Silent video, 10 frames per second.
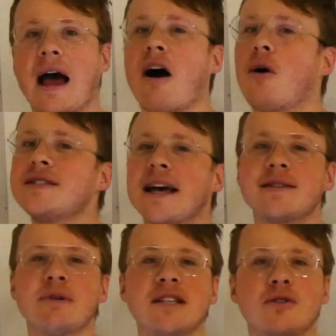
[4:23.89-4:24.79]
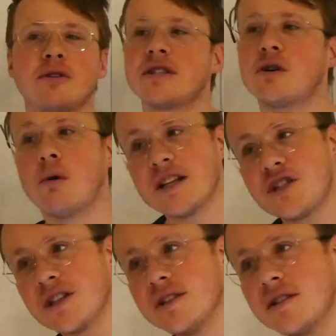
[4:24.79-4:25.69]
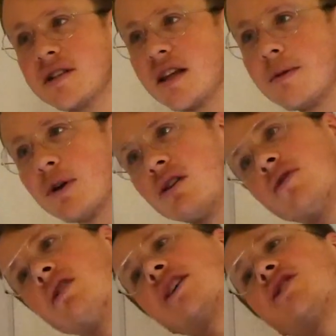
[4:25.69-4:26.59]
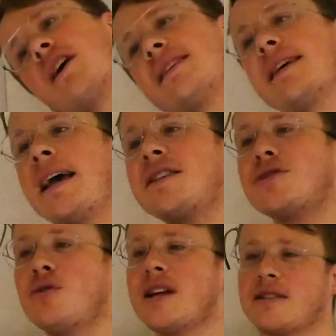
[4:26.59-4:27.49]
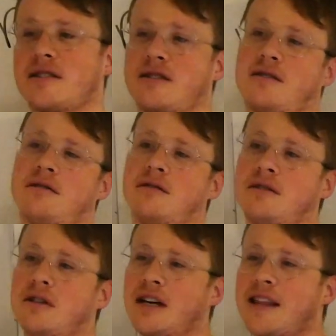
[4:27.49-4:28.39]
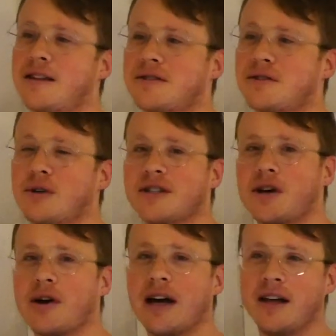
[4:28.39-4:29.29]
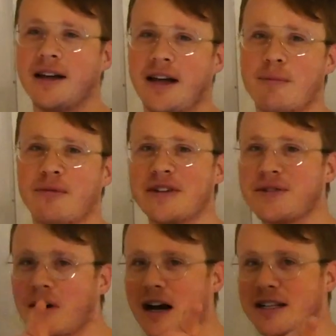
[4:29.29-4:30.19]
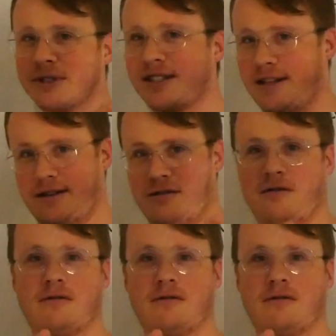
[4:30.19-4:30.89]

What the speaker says: I always ask my students questions in the middle of a lecture. I say, hey, students. And then students go, hey, Professor Osmundson.